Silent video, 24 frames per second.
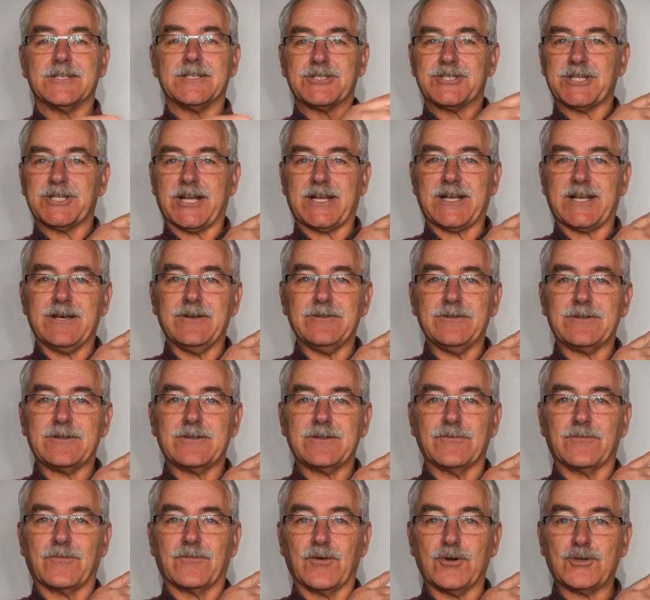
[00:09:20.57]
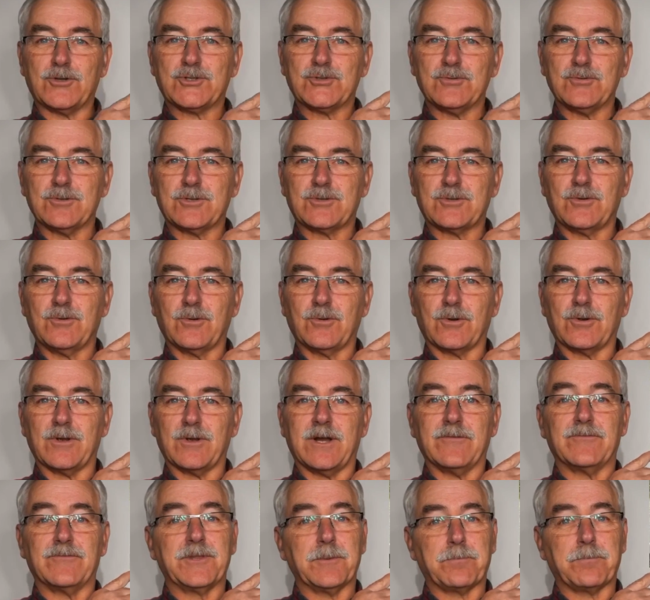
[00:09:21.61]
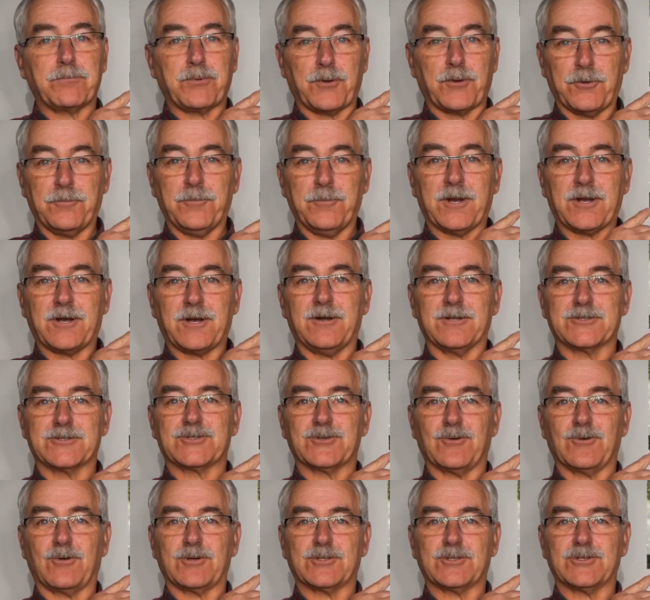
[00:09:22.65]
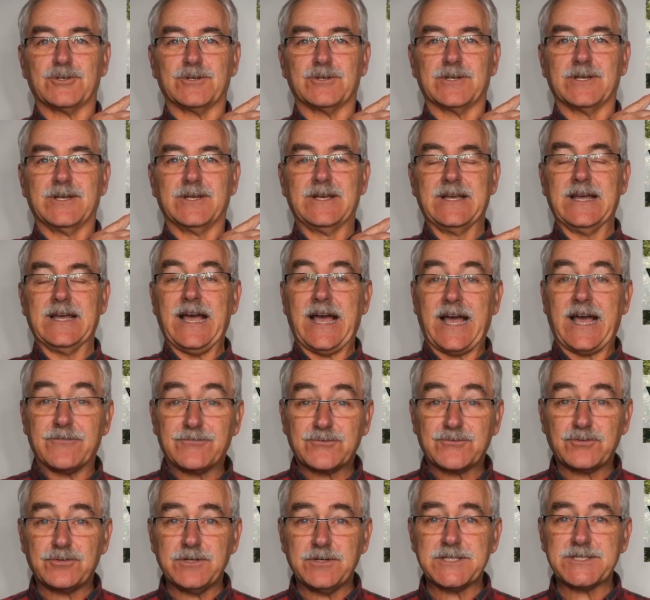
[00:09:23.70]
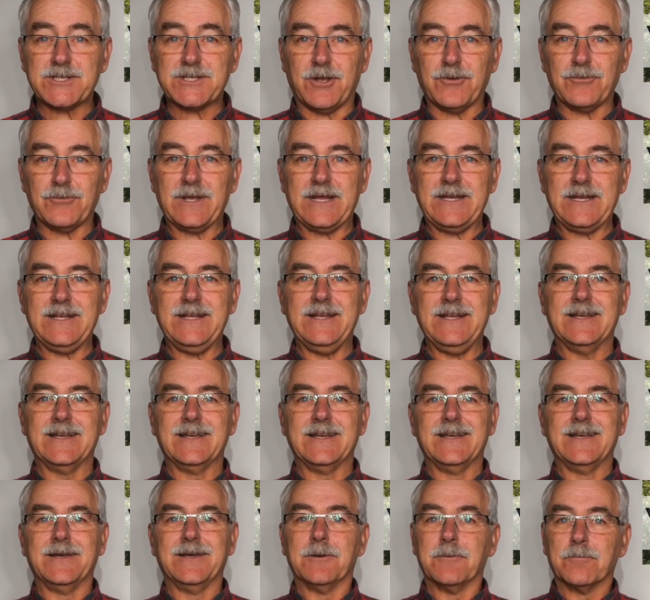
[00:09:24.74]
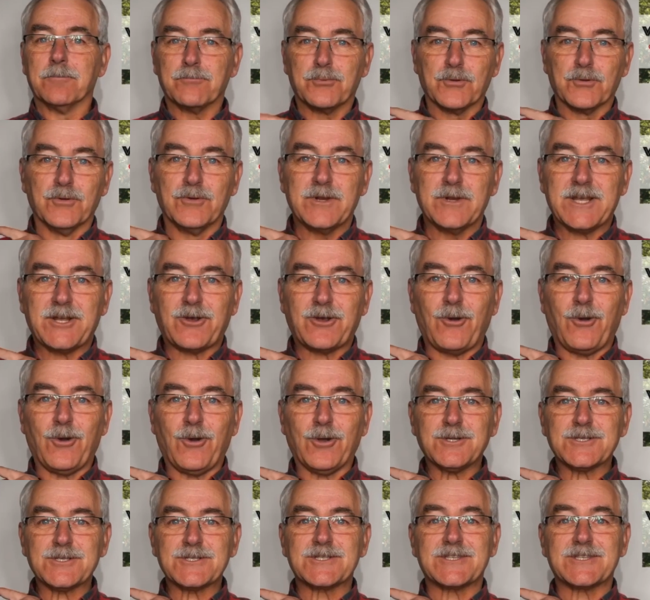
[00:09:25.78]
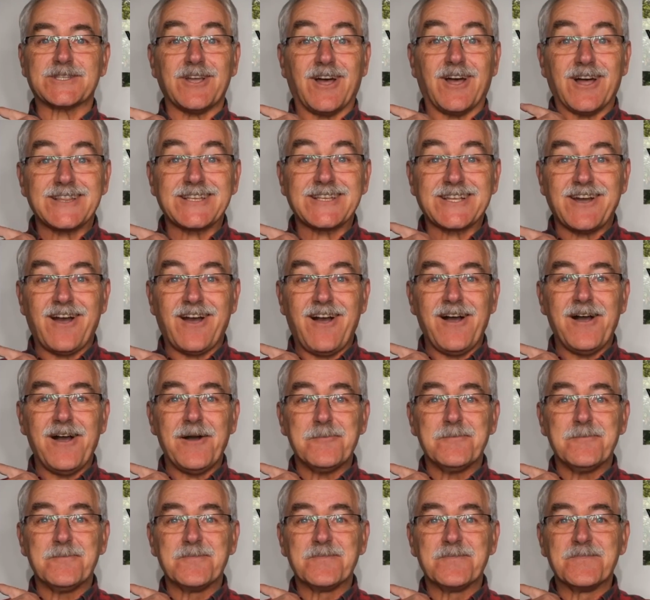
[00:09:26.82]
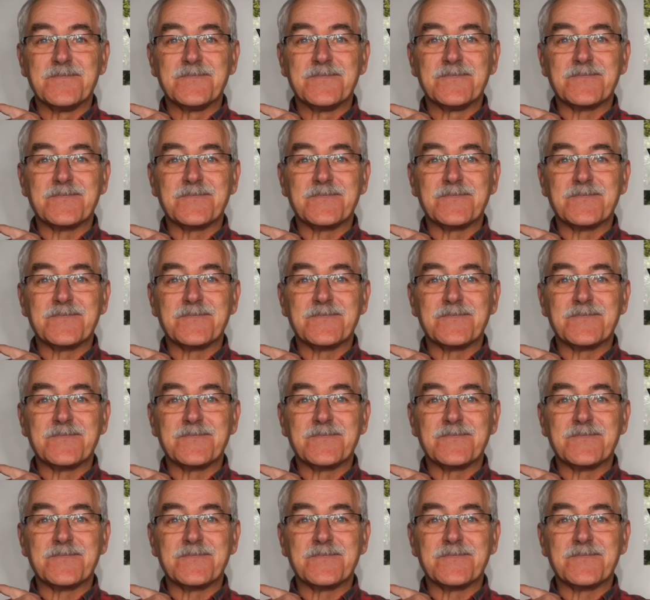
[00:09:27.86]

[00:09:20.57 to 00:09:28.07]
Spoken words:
Check out the virtual tour of the Permaculture Orchard. Have trees already? pruningcourse.com.